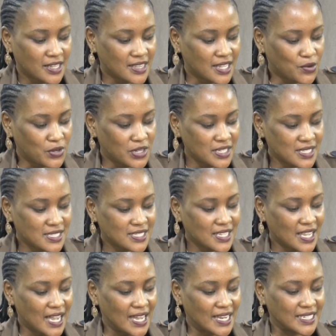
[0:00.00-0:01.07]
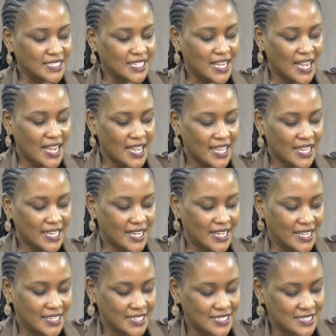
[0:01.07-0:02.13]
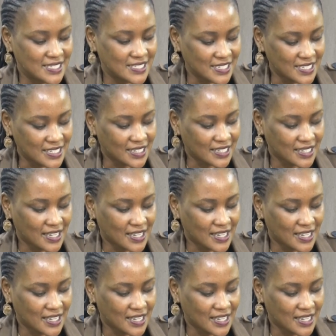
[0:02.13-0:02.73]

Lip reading: There is an IID